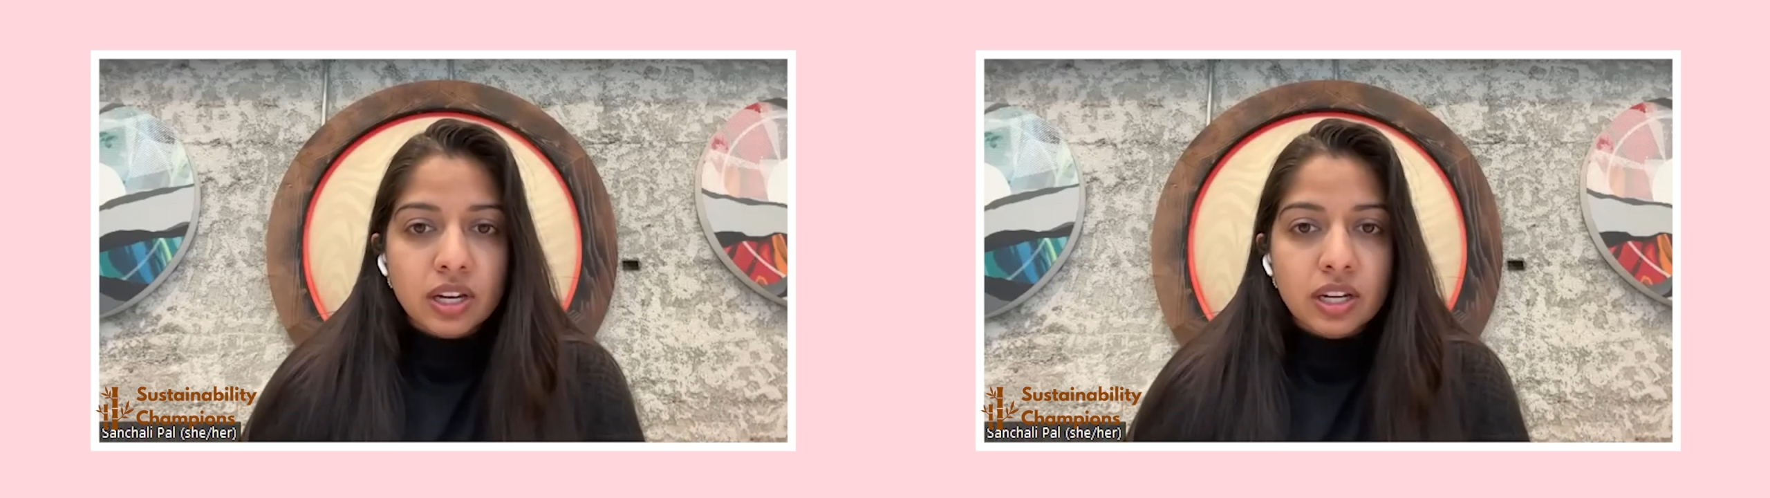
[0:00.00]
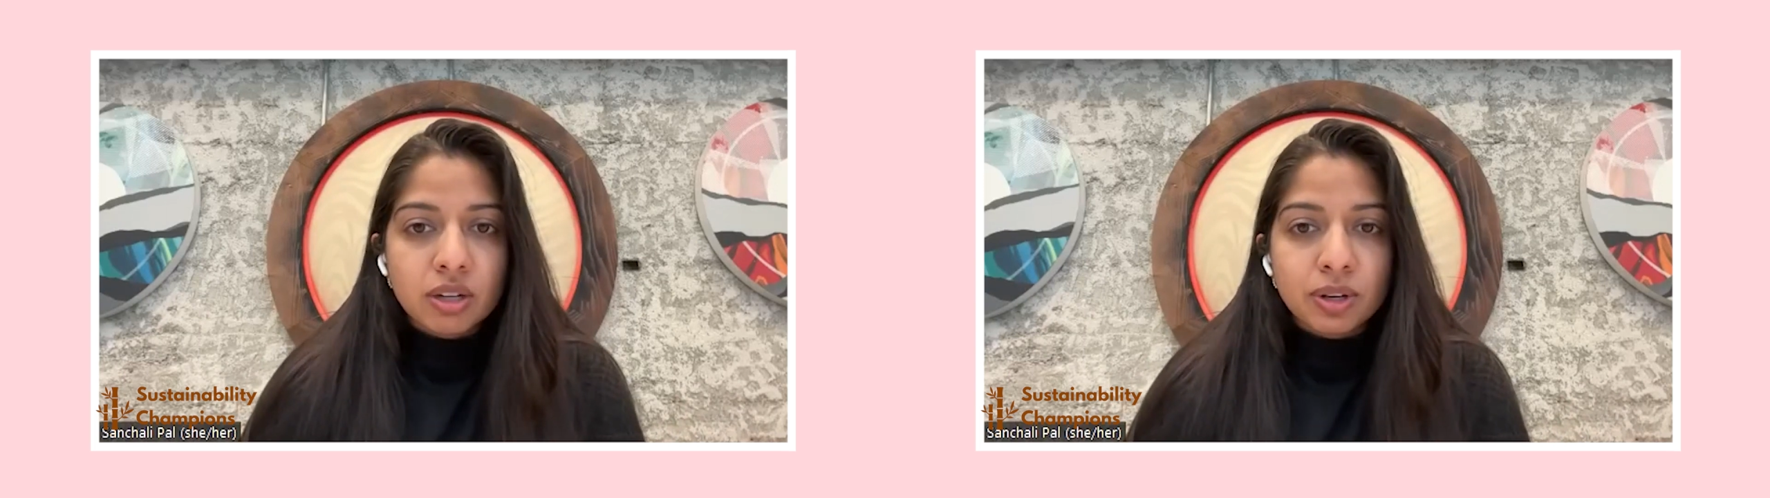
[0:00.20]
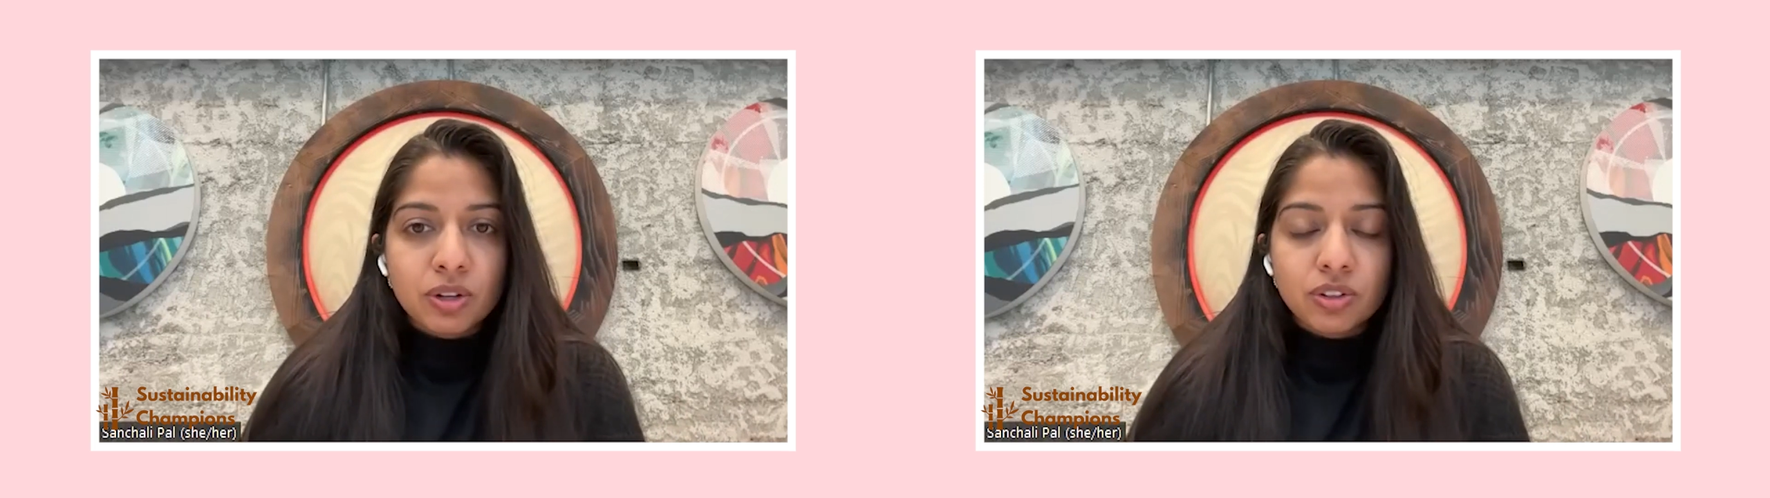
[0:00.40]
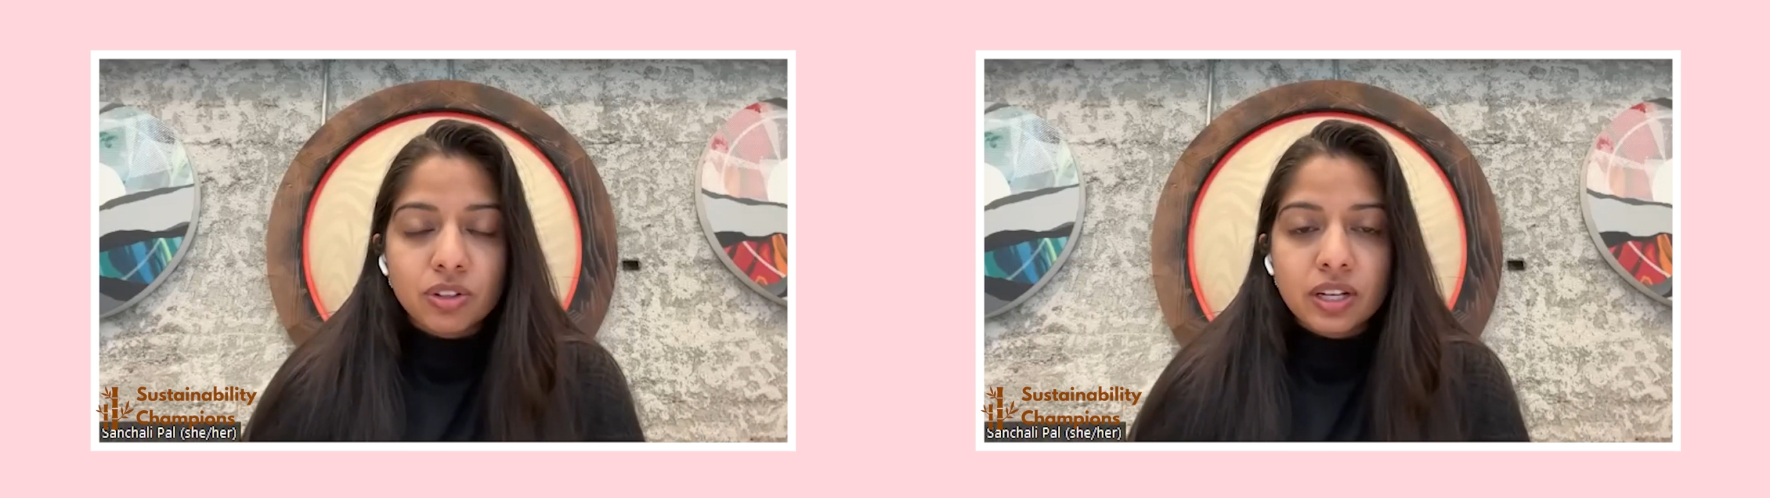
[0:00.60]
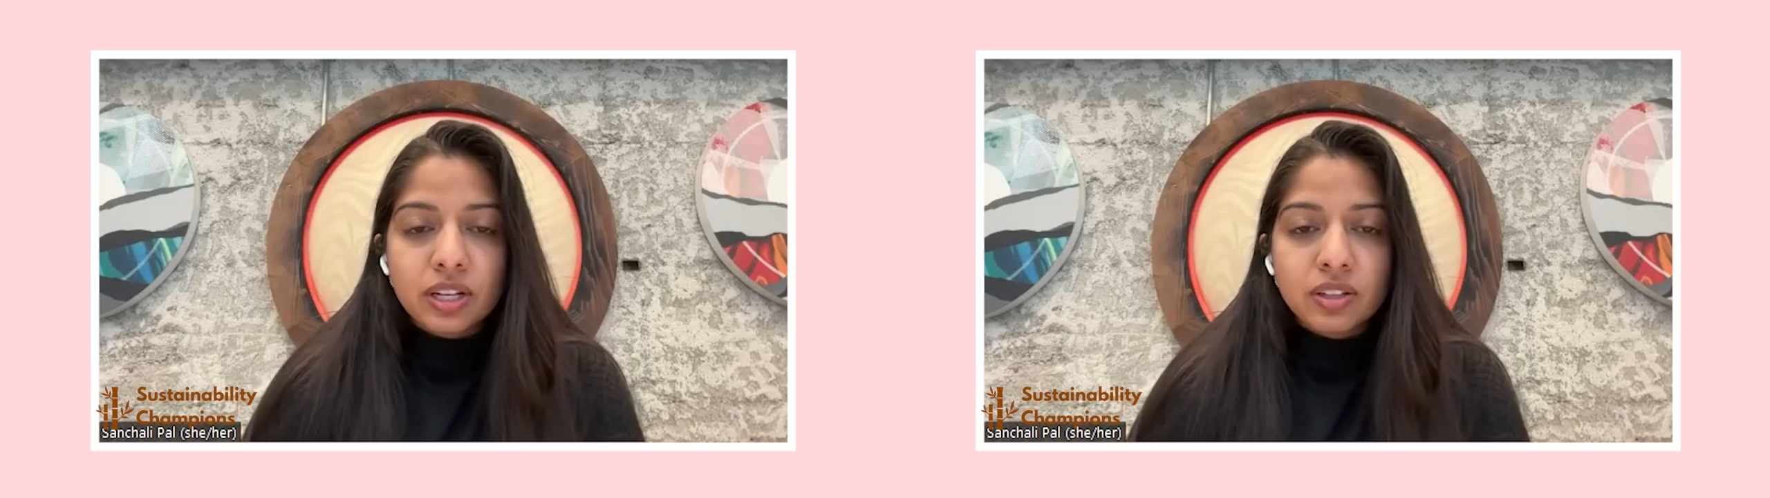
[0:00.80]

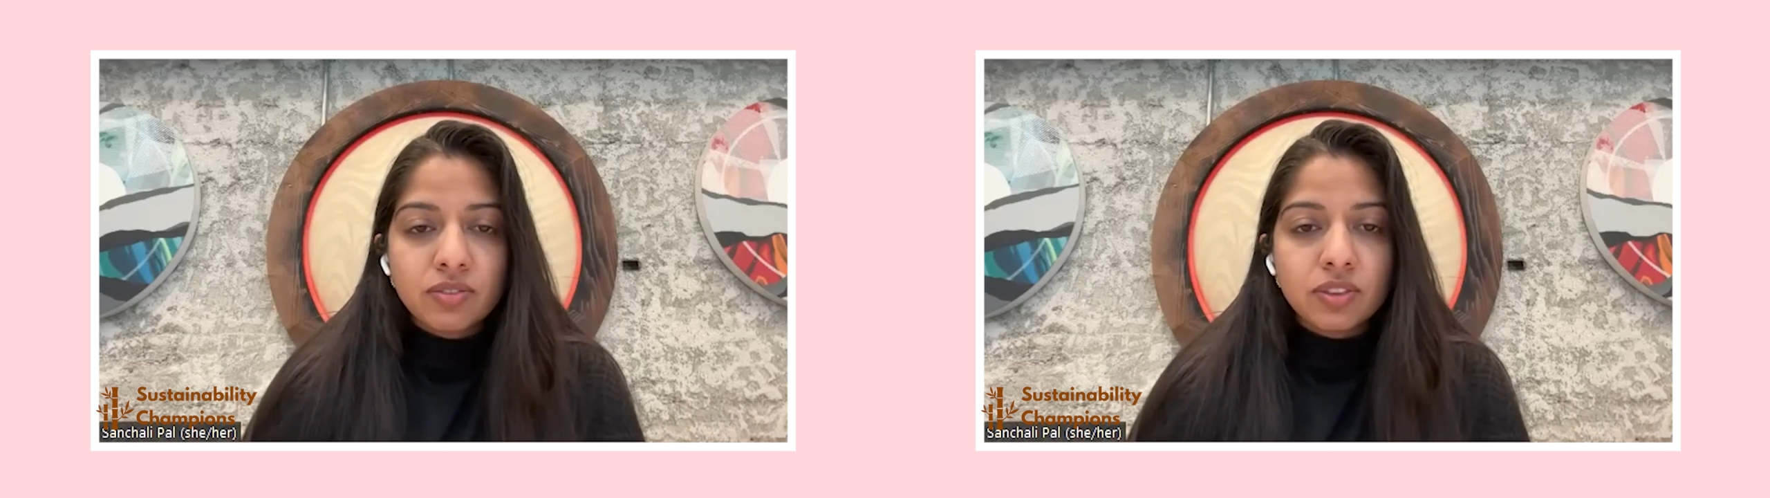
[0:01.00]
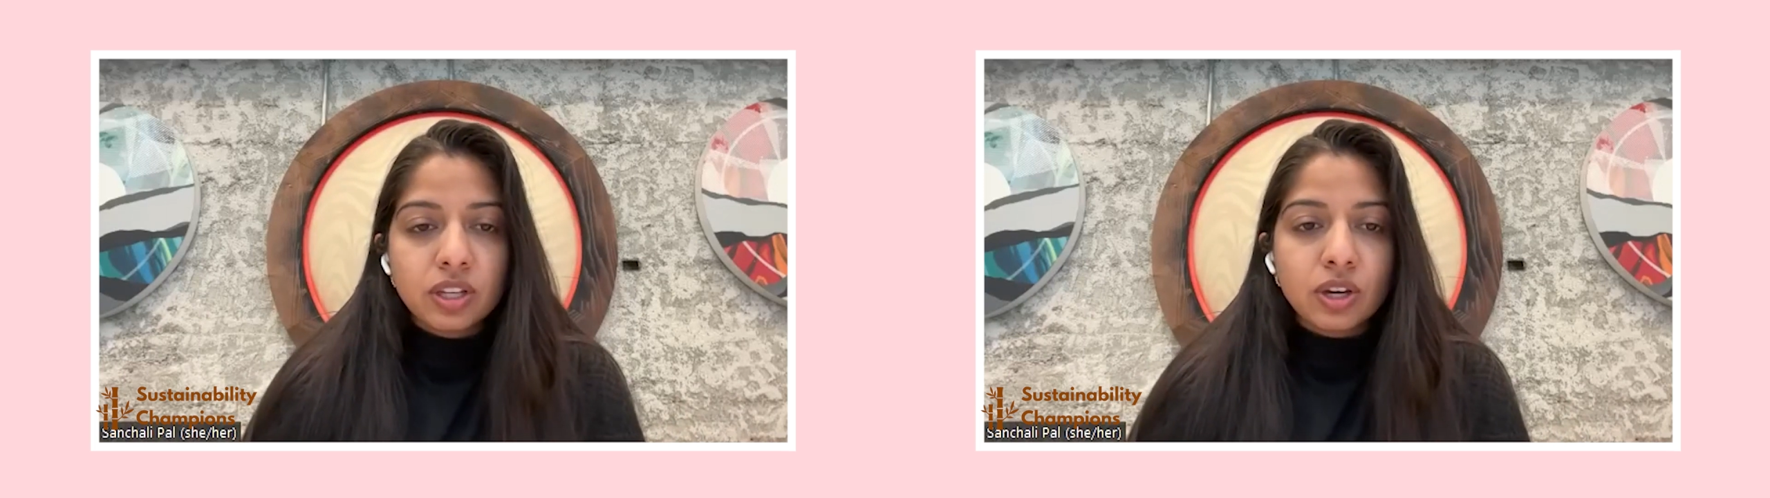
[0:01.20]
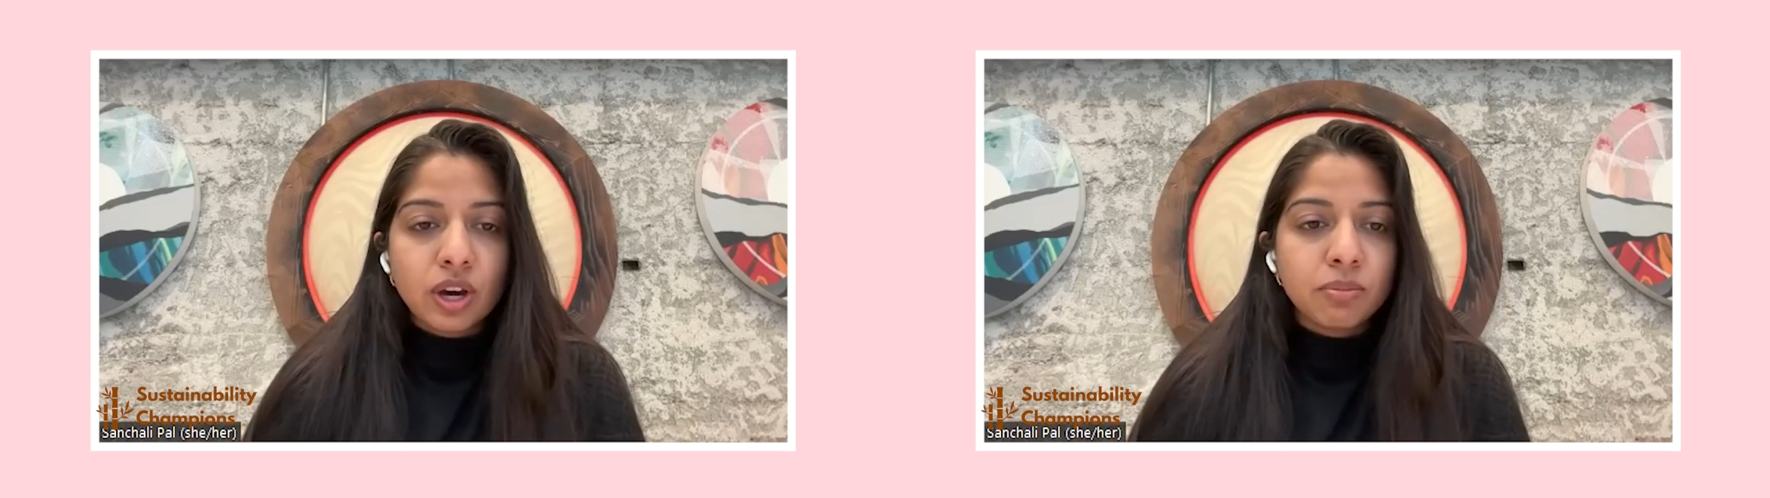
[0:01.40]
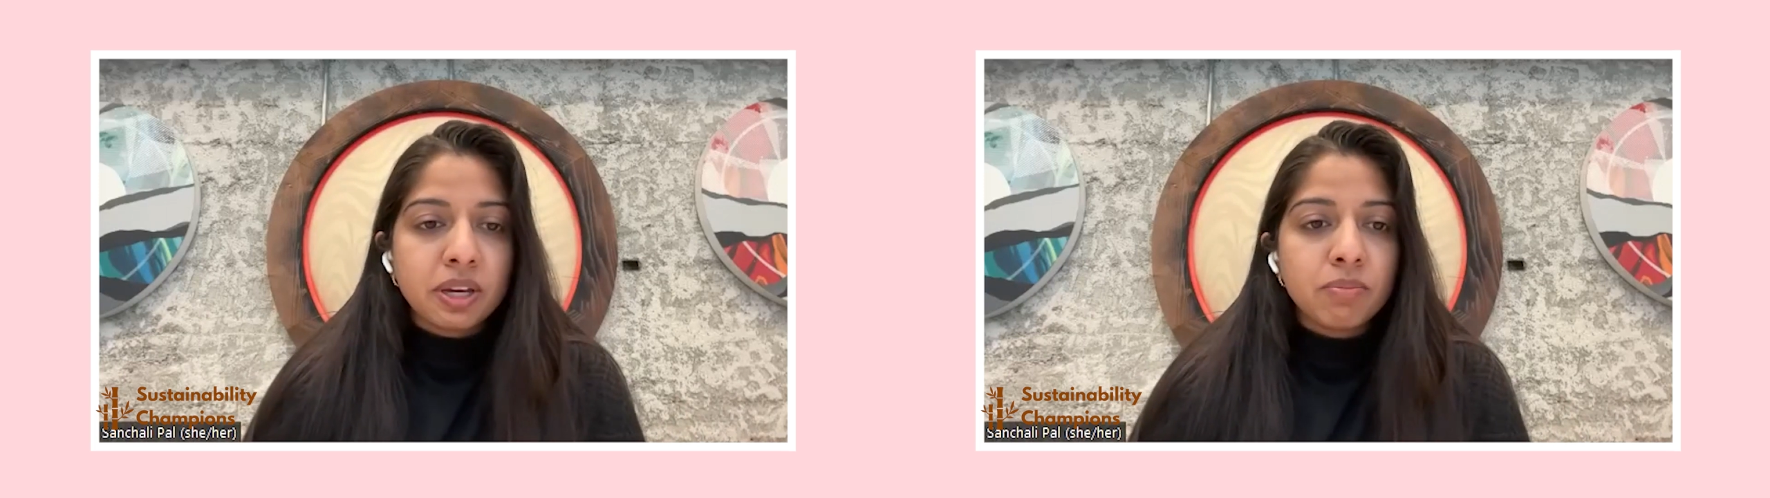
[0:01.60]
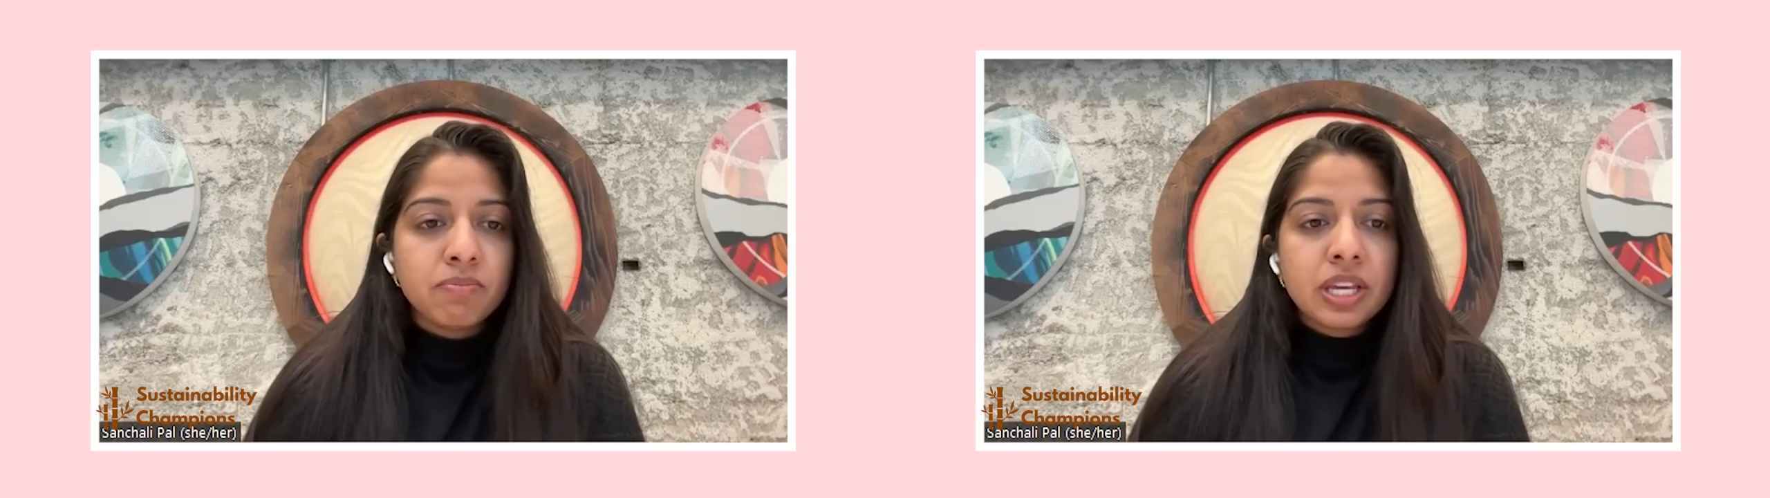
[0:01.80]
underlying the
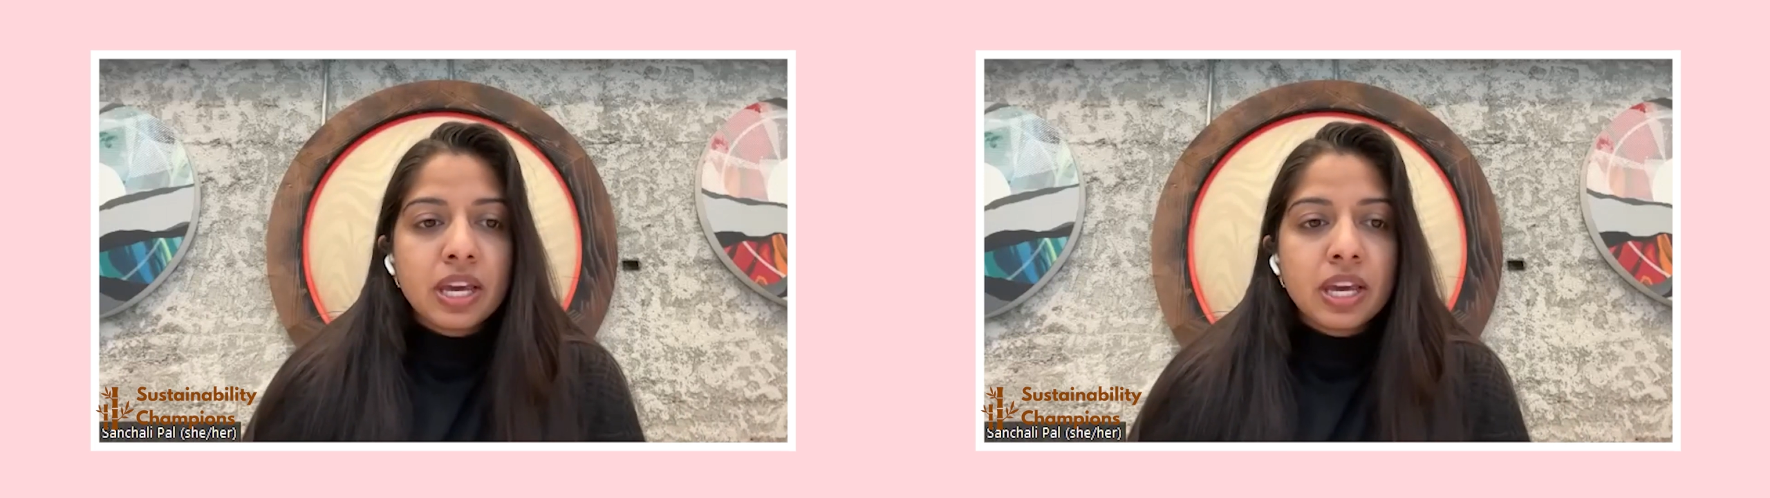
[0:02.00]
economy.